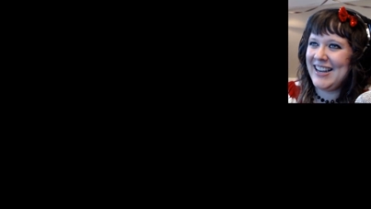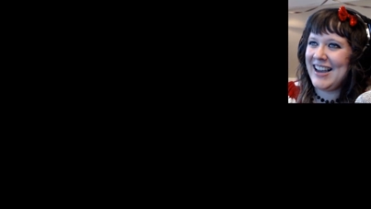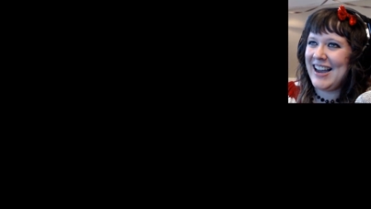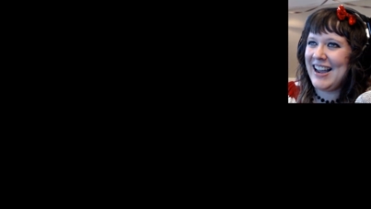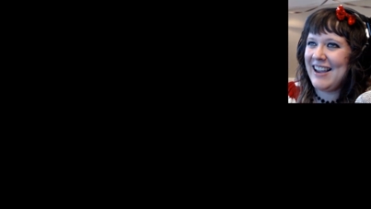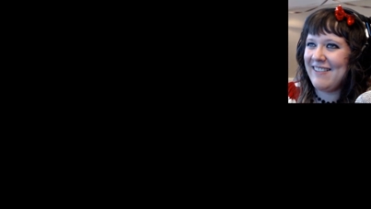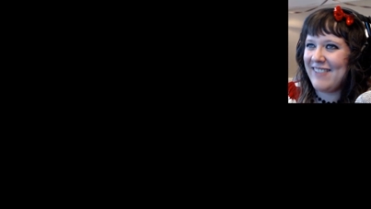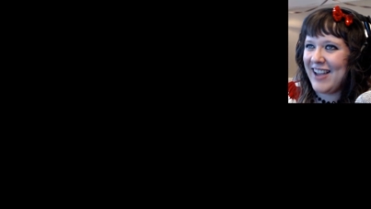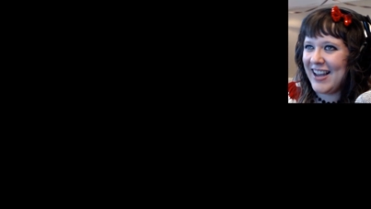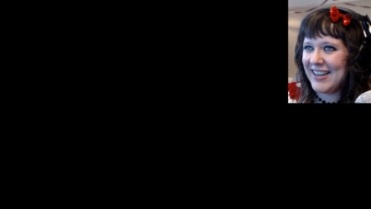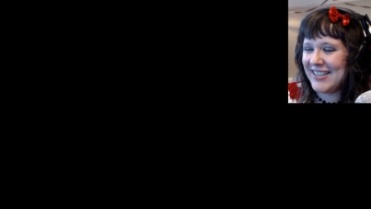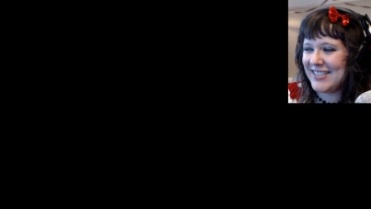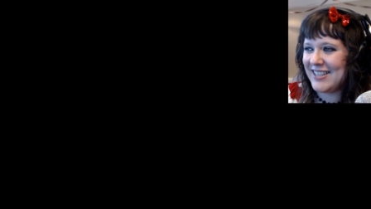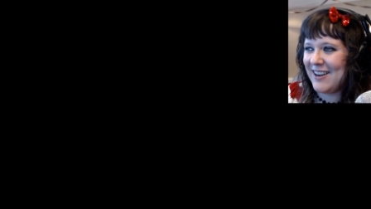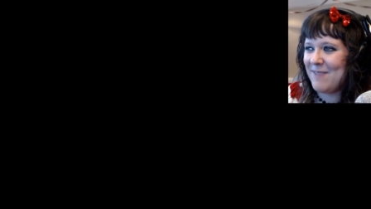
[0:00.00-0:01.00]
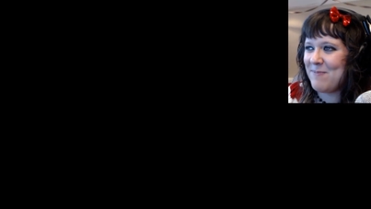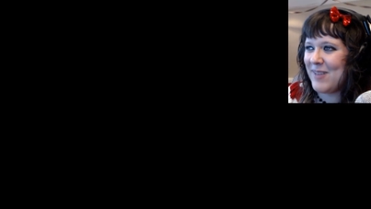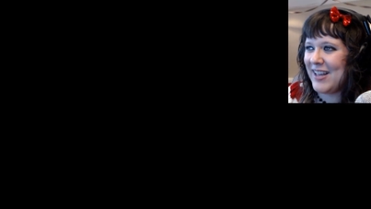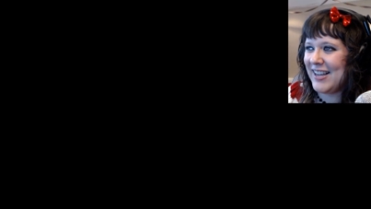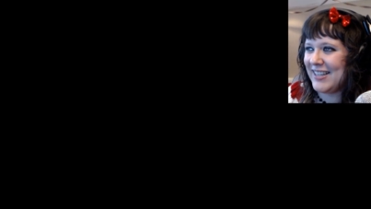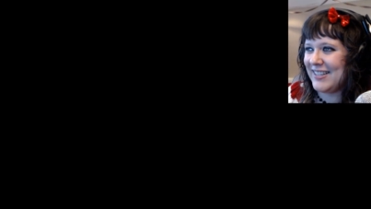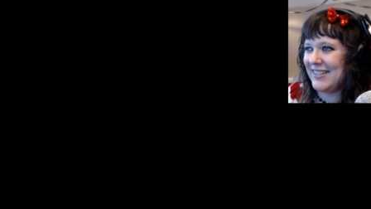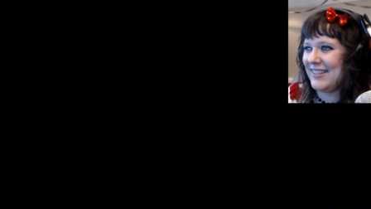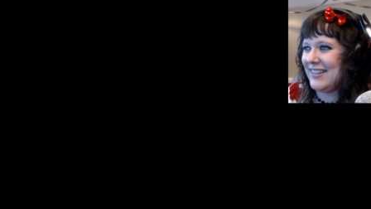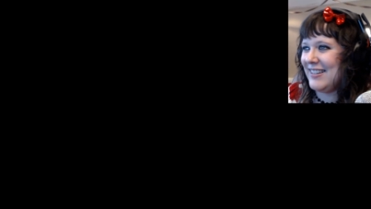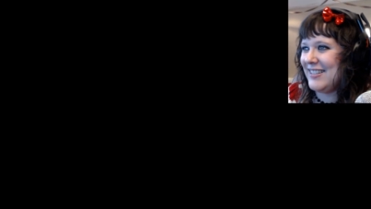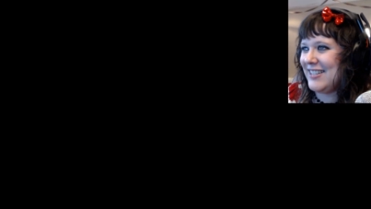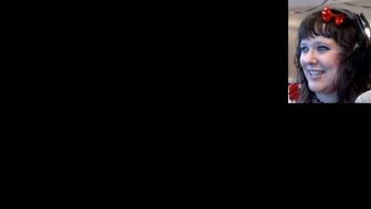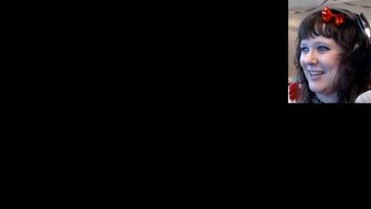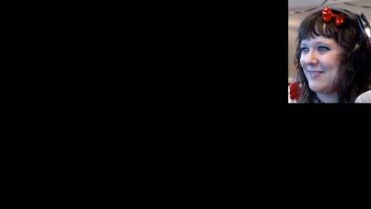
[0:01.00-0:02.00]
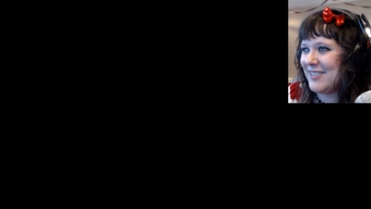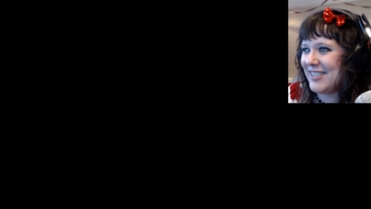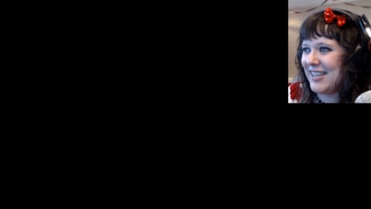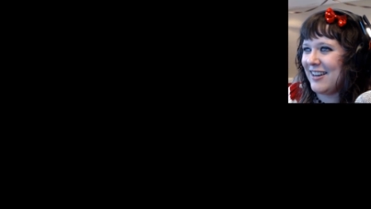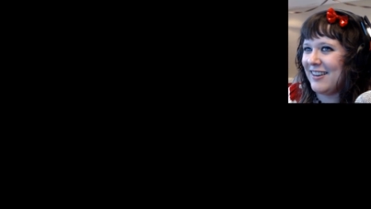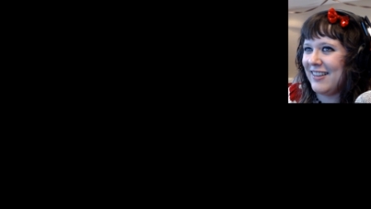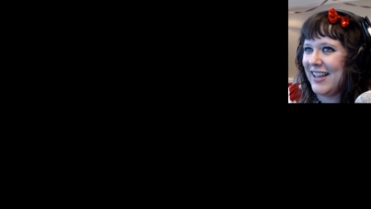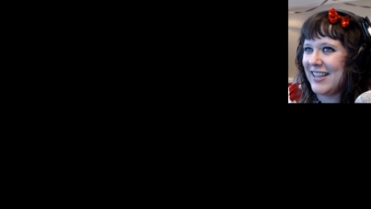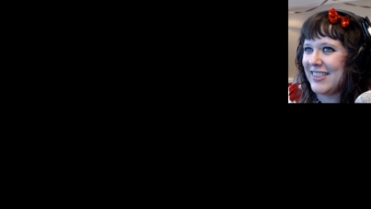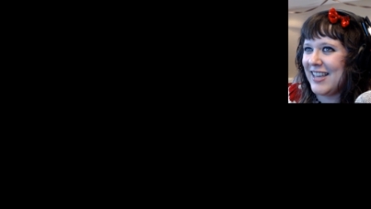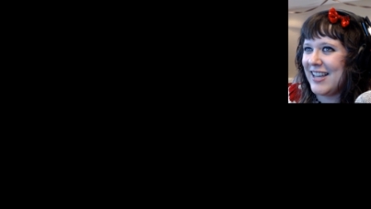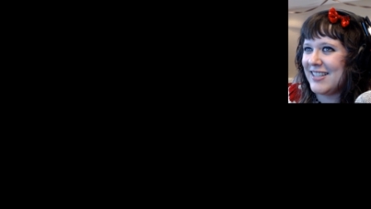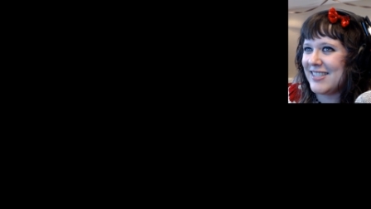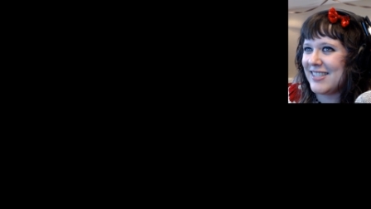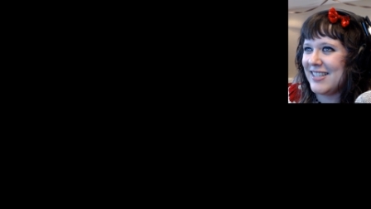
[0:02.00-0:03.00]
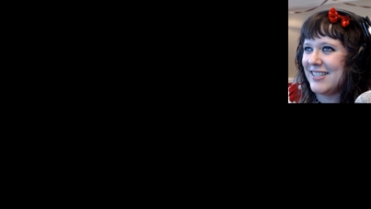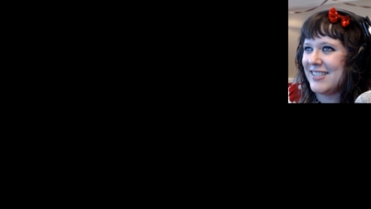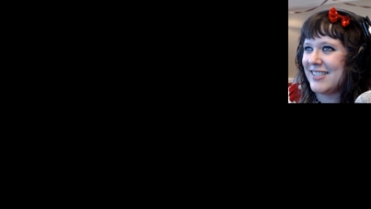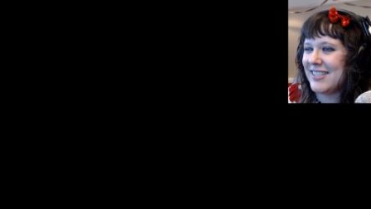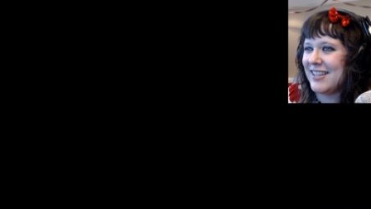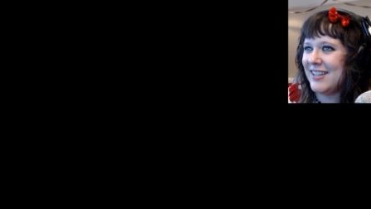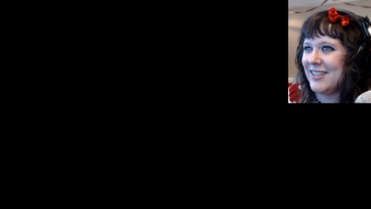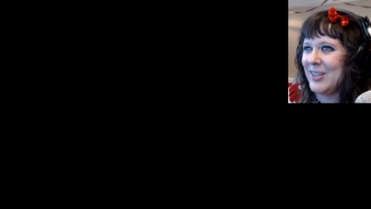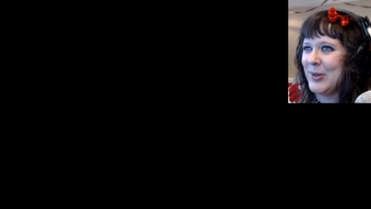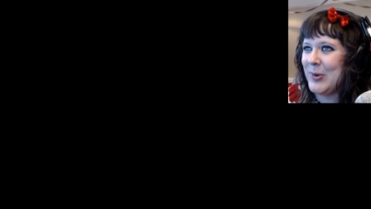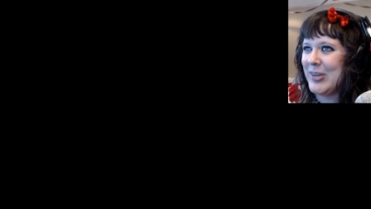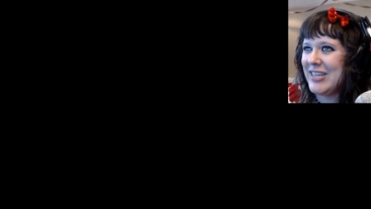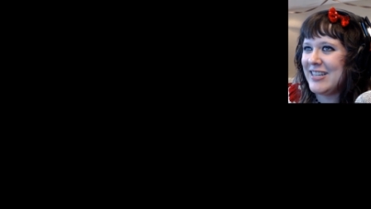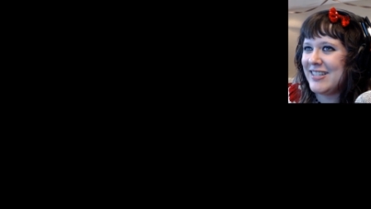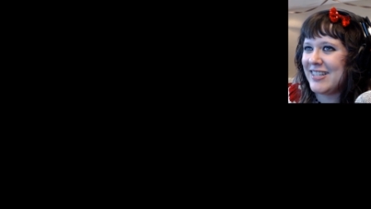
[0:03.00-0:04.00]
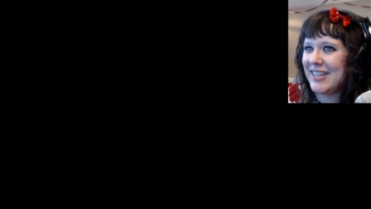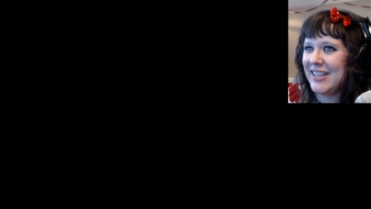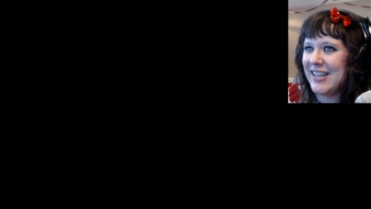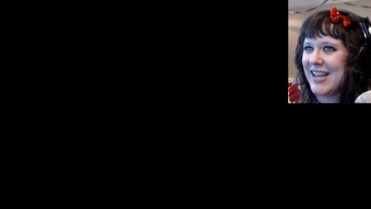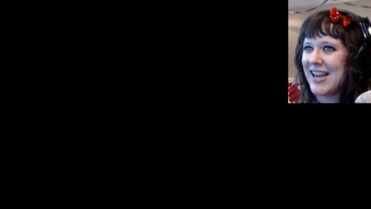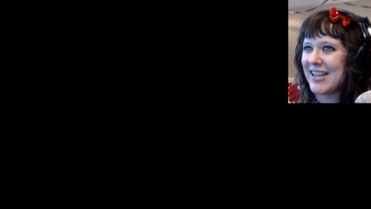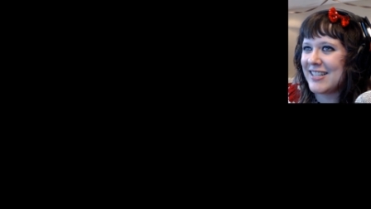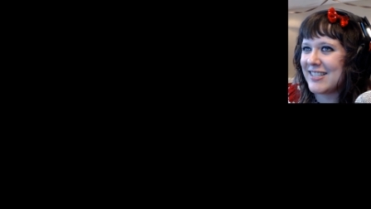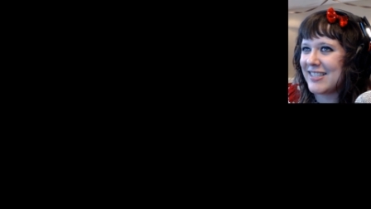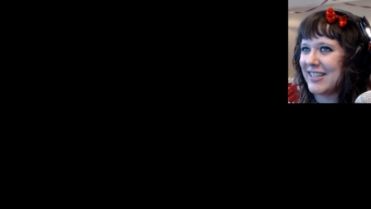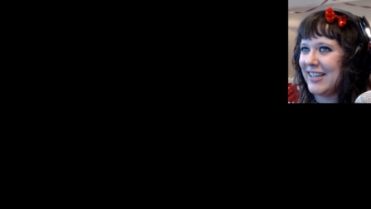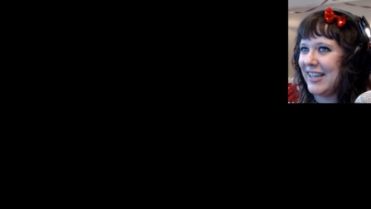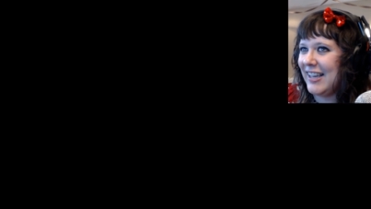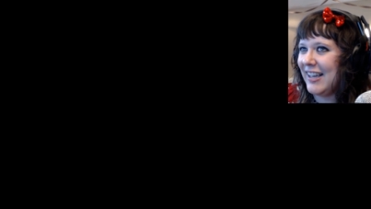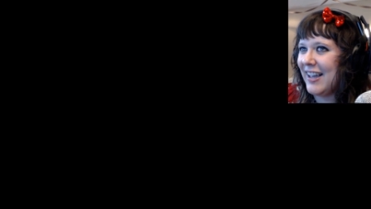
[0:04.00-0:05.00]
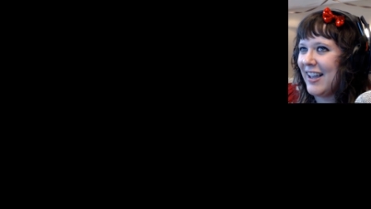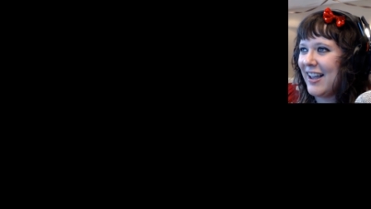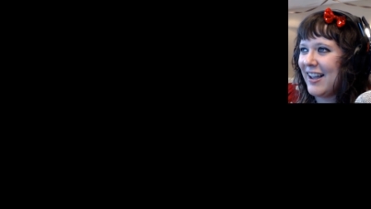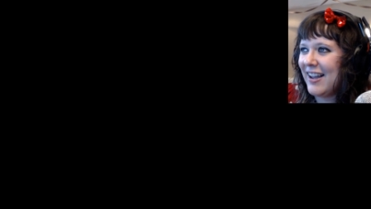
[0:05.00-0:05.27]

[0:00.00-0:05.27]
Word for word: I have had a jump like a jump scare like that since uh, Luigi E X E.